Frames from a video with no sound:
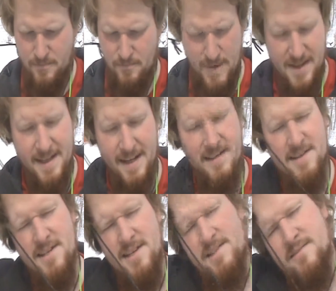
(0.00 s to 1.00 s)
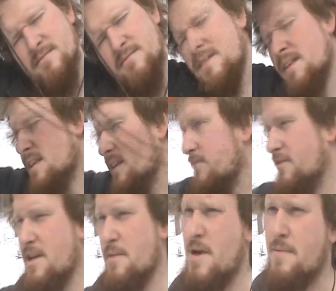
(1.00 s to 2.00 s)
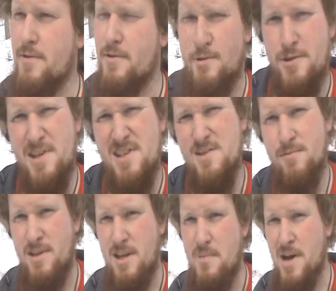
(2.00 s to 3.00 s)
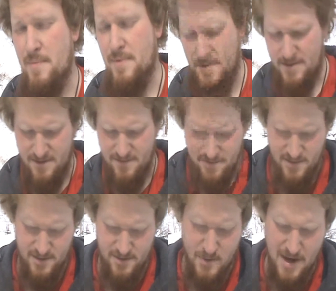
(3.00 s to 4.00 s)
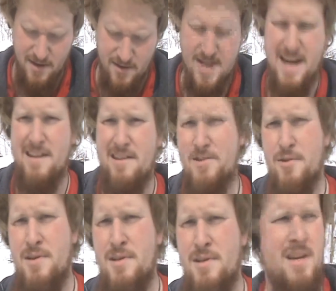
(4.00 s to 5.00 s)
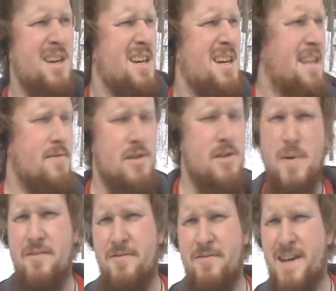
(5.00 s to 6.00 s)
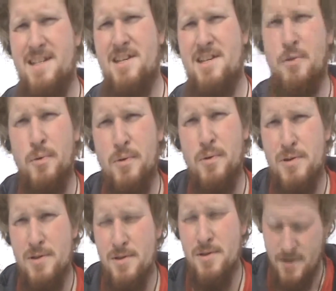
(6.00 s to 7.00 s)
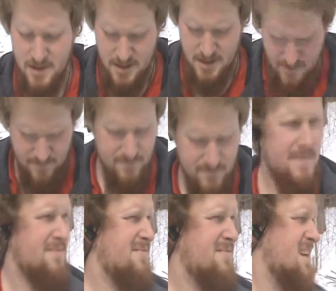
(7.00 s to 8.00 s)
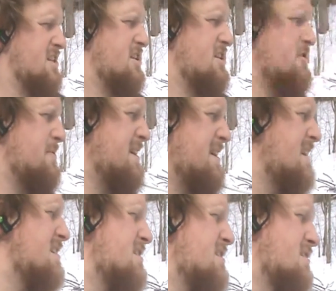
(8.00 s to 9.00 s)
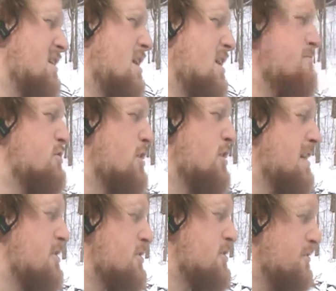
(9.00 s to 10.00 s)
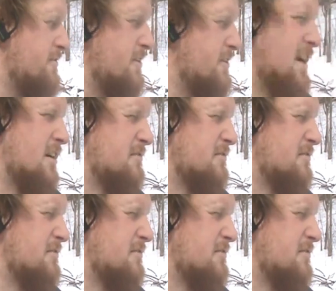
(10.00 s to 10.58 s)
at the end of the season, when they pop their trees, when they pop the spiles out of the trees, they have these big fancy tools. Excuse me, geese, I'm trying to shoot a video.